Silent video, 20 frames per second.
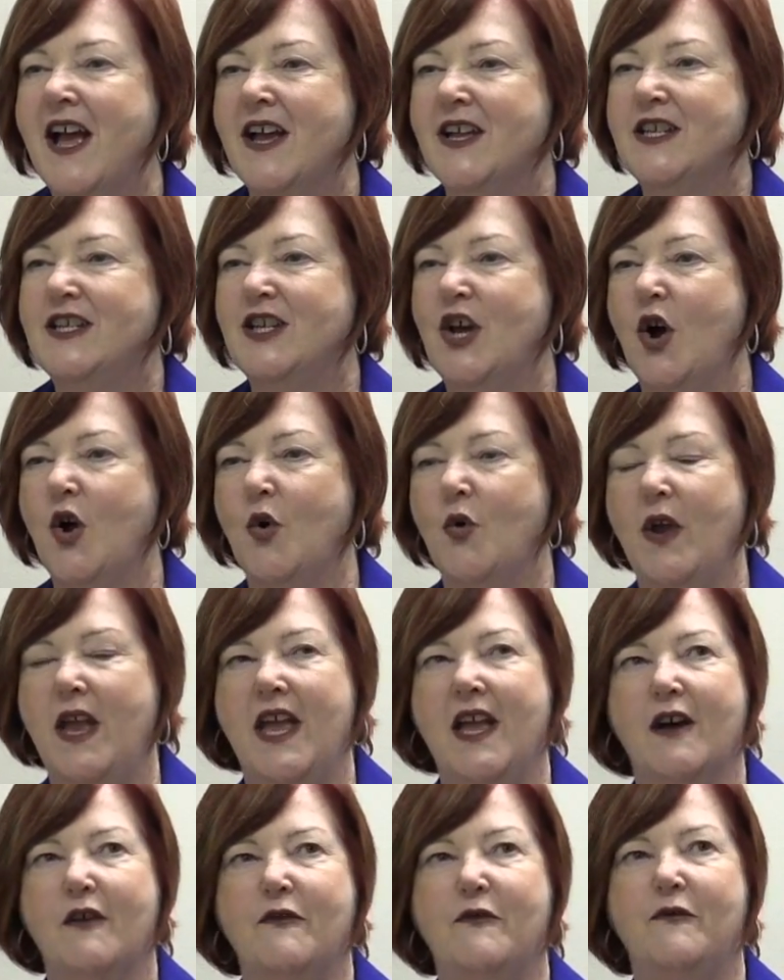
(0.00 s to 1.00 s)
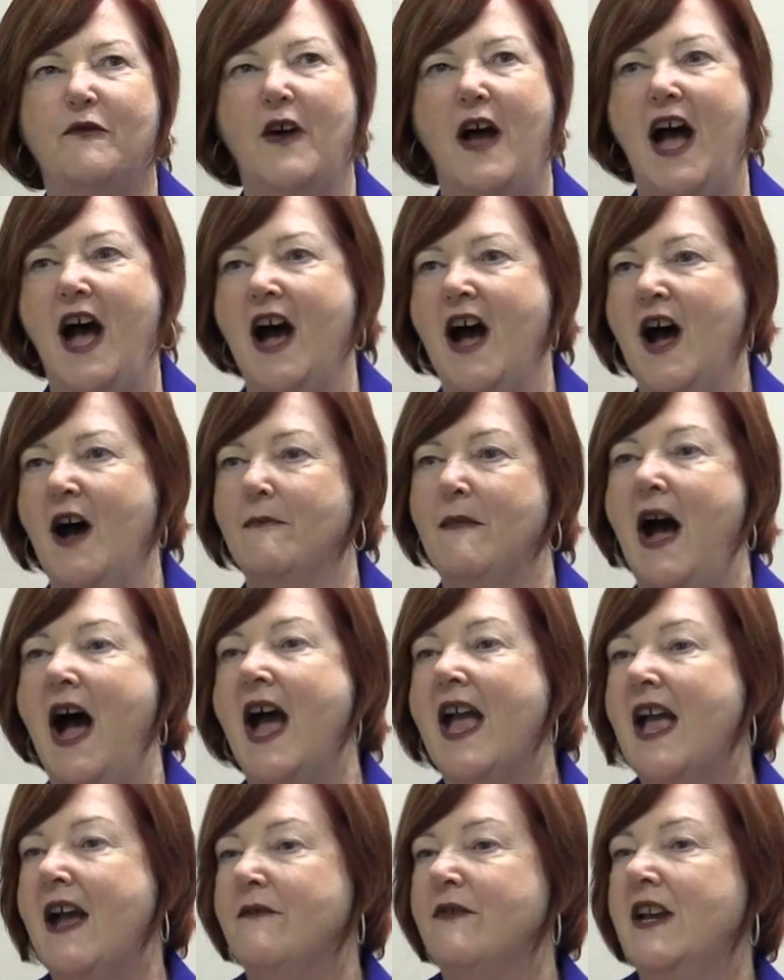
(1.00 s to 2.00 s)
So if
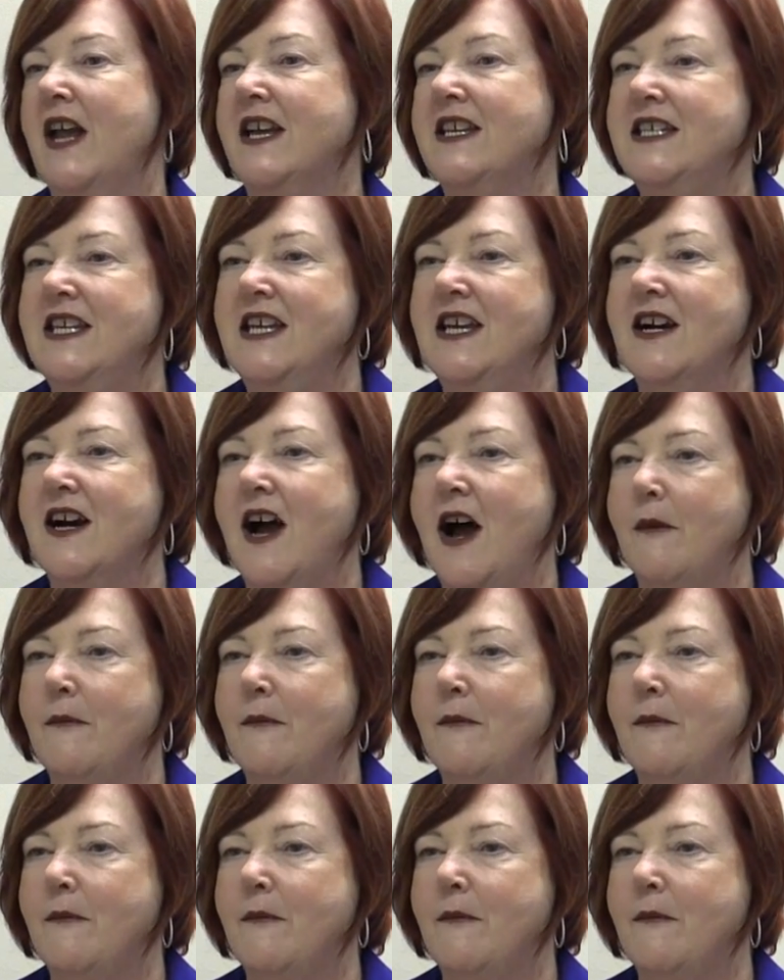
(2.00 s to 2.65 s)
I have an idea